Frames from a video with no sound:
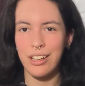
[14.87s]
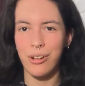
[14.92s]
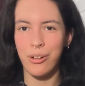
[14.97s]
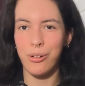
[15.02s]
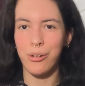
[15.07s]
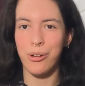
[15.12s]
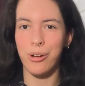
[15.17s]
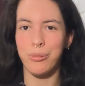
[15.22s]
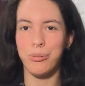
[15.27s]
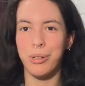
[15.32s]

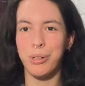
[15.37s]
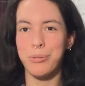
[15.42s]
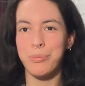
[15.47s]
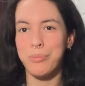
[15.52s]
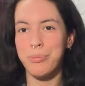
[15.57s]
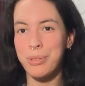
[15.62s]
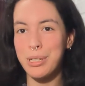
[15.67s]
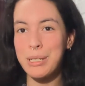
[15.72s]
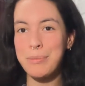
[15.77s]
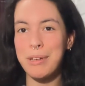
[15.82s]
or
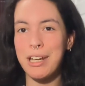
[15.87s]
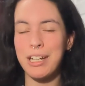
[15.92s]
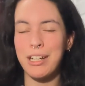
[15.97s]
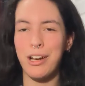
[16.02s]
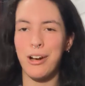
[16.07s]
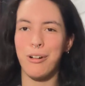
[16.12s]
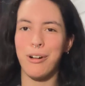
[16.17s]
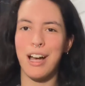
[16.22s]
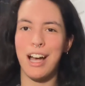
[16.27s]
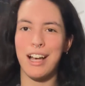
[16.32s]
what we may
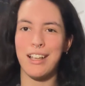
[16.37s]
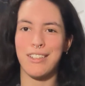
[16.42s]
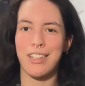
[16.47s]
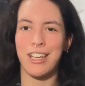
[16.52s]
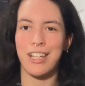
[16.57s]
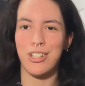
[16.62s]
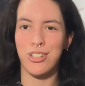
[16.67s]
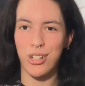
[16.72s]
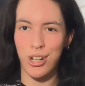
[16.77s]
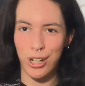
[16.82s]
know as
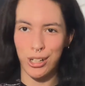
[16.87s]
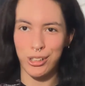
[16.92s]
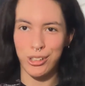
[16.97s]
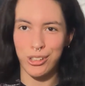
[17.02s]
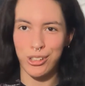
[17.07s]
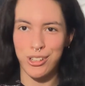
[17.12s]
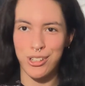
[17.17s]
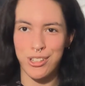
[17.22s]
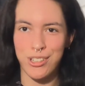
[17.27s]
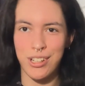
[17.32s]
a
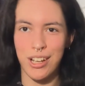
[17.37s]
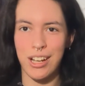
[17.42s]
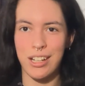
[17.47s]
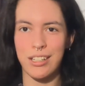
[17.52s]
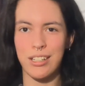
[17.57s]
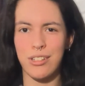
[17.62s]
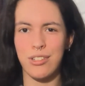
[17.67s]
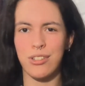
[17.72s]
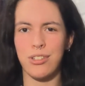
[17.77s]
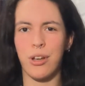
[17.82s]
chocolate
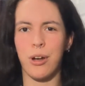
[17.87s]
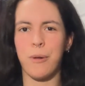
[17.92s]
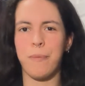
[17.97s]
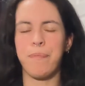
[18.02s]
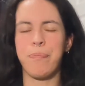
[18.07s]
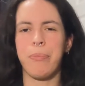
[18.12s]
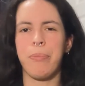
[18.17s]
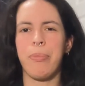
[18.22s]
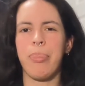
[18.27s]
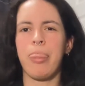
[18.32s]
croissant. So,
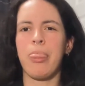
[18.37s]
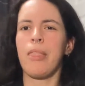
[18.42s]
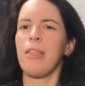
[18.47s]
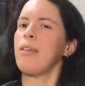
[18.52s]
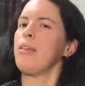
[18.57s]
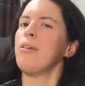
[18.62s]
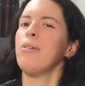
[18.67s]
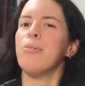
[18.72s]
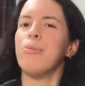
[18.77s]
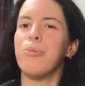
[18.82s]

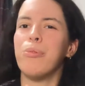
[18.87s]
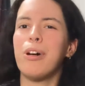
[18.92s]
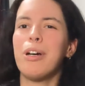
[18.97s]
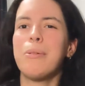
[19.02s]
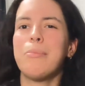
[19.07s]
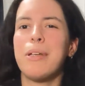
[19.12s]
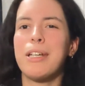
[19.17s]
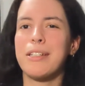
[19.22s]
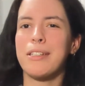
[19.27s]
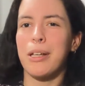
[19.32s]

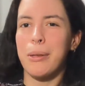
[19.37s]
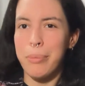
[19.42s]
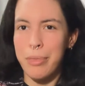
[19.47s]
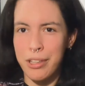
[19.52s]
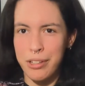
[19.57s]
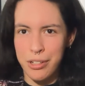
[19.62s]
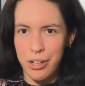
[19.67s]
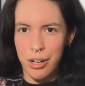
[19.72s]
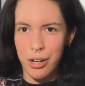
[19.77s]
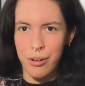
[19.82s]
what makes up
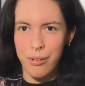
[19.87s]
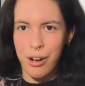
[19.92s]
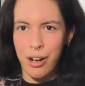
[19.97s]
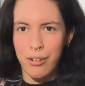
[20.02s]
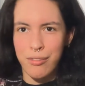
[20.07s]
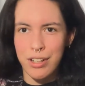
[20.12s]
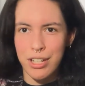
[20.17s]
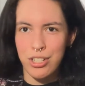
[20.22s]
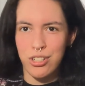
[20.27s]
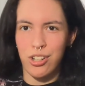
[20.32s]
the dough
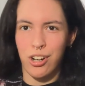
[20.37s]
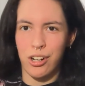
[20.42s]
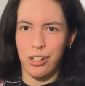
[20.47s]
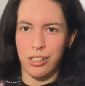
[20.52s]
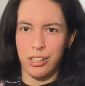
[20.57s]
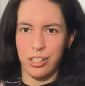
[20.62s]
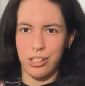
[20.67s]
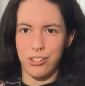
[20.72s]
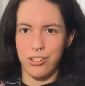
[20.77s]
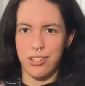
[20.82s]
of a
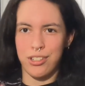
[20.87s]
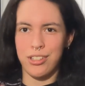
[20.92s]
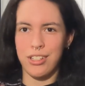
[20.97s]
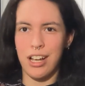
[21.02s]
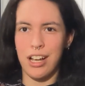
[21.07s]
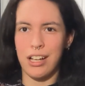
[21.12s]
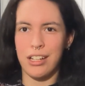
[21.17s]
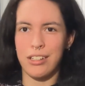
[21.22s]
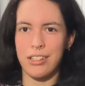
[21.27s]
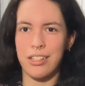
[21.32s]
chocolate
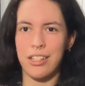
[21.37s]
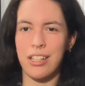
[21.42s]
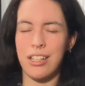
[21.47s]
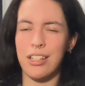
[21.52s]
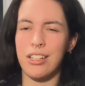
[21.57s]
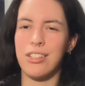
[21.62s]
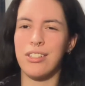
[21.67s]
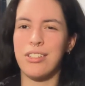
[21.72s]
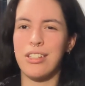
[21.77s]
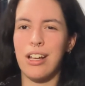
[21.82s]
croissant?
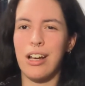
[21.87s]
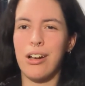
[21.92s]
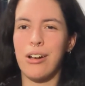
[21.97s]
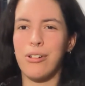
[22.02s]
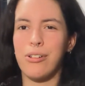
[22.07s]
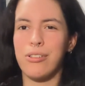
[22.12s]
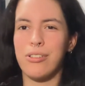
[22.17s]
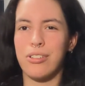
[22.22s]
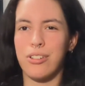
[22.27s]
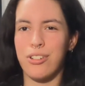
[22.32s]

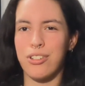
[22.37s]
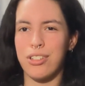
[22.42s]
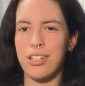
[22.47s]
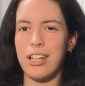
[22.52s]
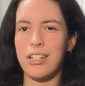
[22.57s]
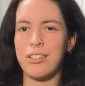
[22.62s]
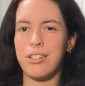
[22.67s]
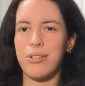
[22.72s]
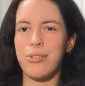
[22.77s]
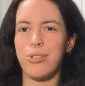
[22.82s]
So,
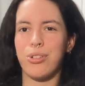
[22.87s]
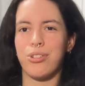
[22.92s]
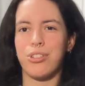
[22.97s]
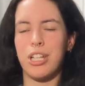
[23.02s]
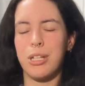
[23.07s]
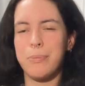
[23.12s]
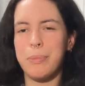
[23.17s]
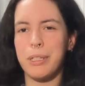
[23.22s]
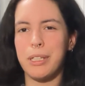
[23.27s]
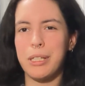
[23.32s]
croissant doughs are
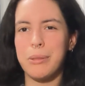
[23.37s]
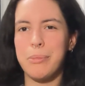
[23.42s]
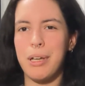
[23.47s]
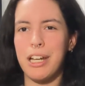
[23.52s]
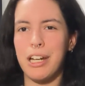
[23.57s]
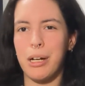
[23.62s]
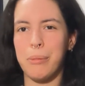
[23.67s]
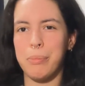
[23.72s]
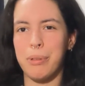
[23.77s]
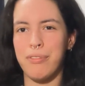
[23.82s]
typically
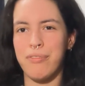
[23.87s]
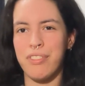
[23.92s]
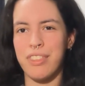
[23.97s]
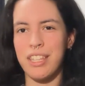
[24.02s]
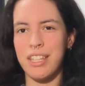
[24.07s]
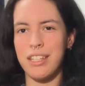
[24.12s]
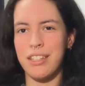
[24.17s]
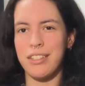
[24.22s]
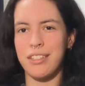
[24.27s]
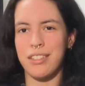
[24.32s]
made up of
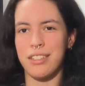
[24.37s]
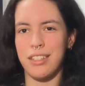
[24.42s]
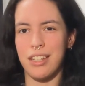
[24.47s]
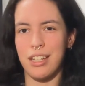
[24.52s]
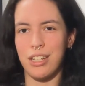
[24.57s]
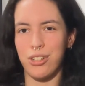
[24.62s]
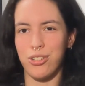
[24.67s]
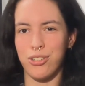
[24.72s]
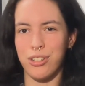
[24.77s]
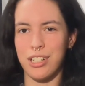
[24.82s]
these
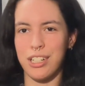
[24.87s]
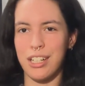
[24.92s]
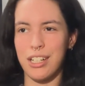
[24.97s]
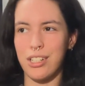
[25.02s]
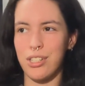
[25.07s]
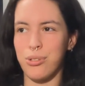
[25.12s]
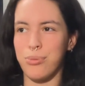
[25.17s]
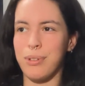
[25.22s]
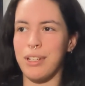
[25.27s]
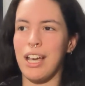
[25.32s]

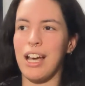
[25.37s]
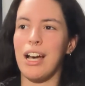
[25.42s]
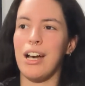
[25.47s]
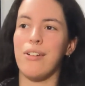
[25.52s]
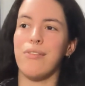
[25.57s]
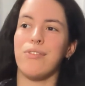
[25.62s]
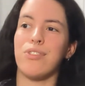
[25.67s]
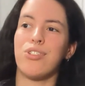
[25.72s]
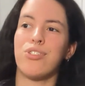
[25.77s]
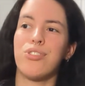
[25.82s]
ingredients. We
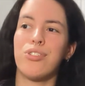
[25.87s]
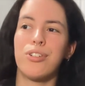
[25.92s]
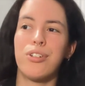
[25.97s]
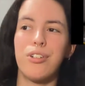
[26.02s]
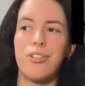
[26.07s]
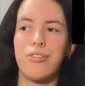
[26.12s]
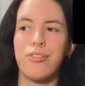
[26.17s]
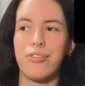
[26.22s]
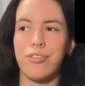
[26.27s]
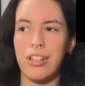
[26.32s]
have
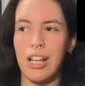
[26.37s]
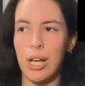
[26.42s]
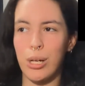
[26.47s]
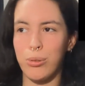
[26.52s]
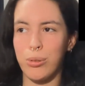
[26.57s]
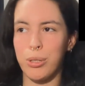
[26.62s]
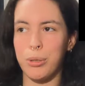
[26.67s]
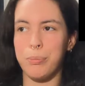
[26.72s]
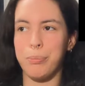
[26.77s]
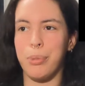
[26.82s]
sugar,
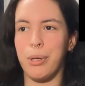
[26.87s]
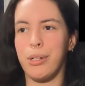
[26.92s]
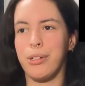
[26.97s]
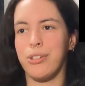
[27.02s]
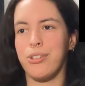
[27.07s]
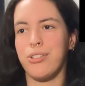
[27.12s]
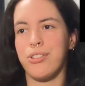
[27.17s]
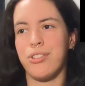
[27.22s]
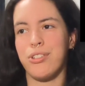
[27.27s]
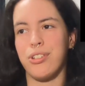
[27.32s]
flour,
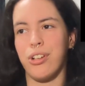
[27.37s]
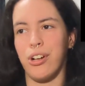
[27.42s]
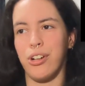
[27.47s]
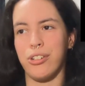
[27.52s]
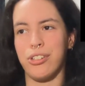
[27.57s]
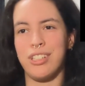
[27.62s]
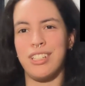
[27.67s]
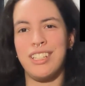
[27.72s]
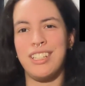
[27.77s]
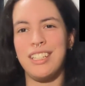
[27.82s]
butter,
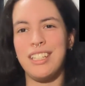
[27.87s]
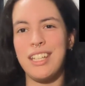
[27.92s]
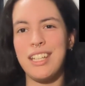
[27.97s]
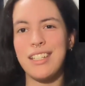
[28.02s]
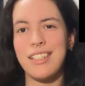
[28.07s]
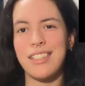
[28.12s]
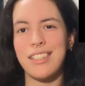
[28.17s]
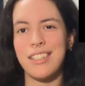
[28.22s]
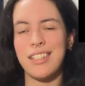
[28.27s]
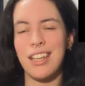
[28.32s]
salt,
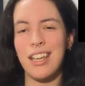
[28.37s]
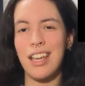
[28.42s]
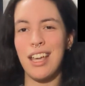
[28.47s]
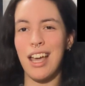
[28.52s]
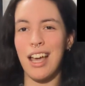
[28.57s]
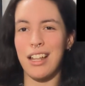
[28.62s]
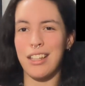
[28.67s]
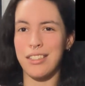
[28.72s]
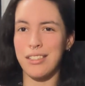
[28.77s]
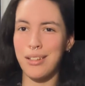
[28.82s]
yeast,
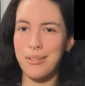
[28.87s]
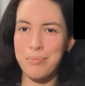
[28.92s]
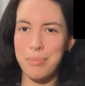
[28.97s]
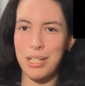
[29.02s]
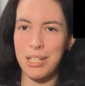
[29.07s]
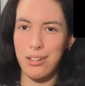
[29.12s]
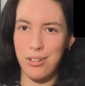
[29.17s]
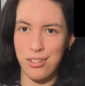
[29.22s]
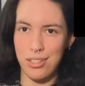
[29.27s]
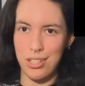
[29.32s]
and some
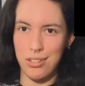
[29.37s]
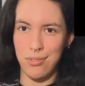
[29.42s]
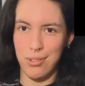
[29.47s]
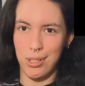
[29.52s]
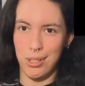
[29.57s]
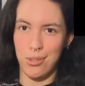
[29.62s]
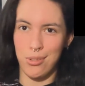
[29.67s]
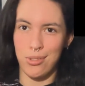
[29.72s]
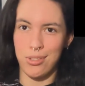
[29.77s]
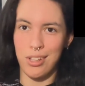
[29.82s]
bakers
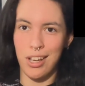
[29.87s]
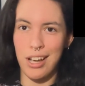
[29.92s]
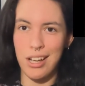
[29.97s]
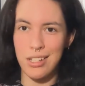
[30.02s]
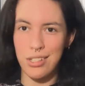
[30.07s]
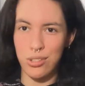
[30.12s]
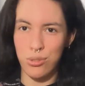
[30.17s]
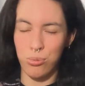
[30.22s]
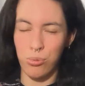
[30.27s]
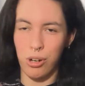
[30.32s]
even use
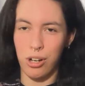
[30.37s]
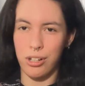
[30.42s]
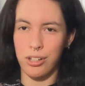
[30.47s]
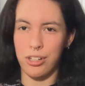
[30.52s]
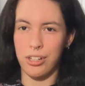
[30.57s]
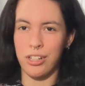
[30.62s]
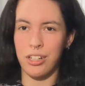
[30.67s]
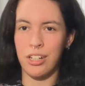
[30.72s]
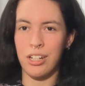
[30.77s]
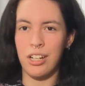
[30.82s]
ice
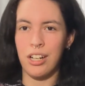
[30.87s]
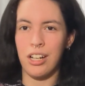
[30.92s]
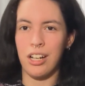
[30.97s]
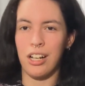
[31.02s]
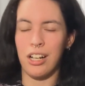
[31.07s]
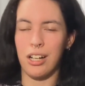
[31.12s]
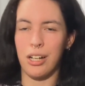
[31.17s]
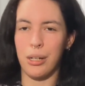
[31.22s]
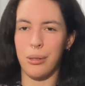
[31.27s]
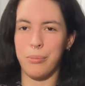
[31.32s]
water
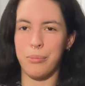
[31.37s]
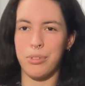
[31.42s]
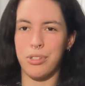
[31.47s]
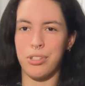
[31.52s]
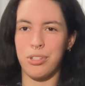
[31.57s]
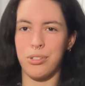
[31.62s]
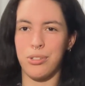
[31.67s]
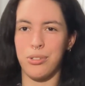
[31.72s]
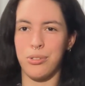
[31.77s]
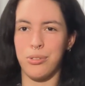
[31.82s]

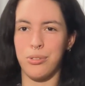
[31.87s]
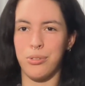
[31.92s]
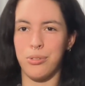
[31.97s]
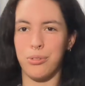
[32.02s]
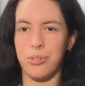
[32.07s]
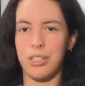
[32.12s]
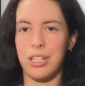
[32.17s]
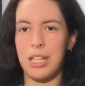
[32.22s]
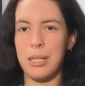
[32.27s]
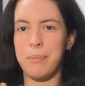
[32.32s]

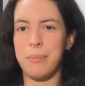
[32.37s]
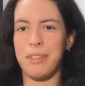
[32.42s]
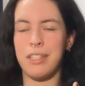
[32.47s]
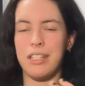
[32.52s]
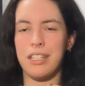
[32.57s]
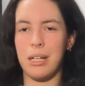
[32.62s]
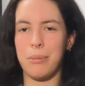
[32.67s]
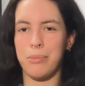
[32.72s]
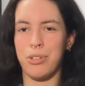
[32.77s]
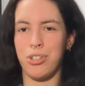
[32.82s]
to keep the
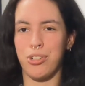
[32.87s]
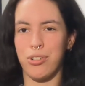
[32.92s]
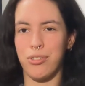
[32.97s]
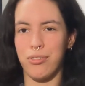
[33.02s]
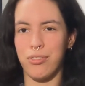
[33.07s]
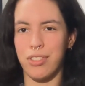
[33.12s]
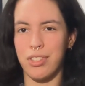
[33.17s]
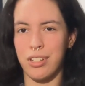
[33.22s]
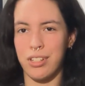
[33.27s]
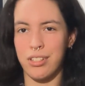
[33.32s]
temperature
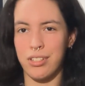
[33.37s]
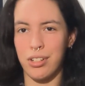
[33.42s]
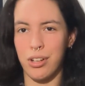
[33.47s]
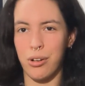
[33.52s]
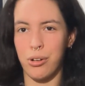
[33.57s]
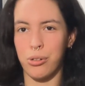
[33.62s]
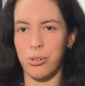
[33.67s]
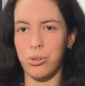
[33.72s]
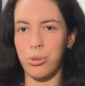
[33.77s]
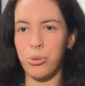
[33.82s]
of the
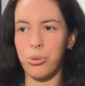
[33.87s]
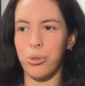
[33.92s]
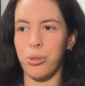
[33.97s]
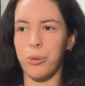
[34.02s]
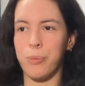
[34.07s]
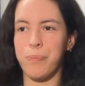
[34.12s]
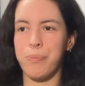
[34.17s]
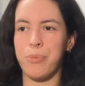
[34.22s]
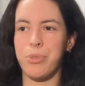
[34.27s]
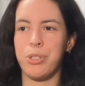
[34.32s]
dough cool.